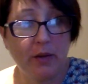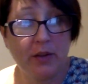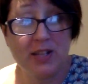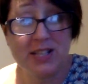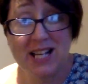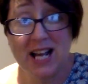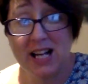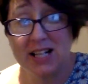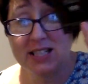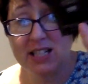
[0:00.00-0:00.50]

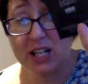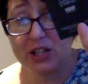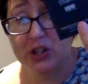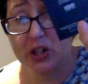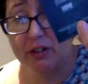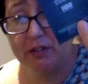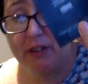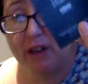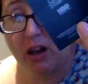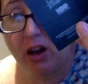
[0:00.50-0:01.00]
tags
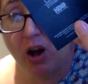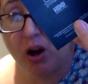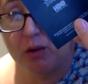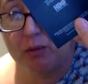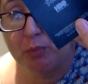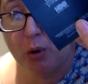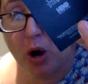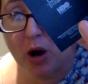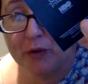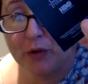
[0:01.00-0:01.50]
actually fell off,
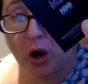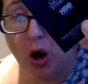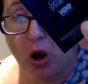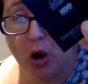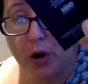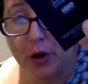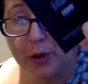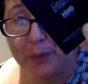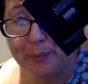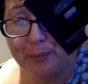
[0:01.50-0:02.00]
but I've got
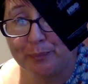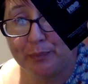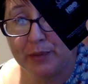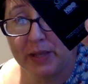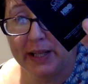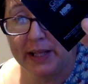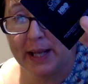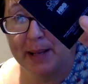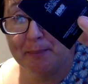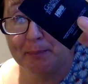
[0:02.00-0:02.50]
a
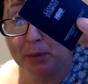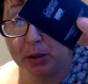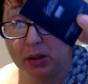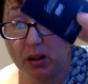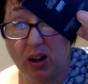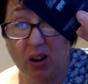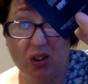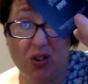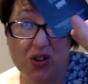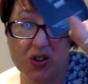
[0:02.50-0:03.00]
gimbal
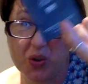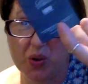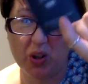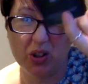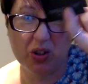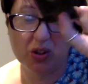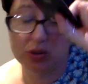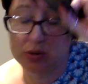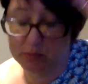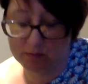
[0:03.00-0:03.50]
gun, so I'll
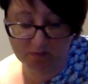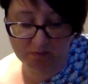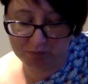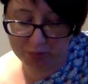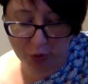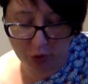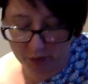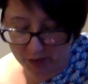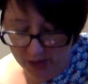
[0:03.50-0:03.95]
just put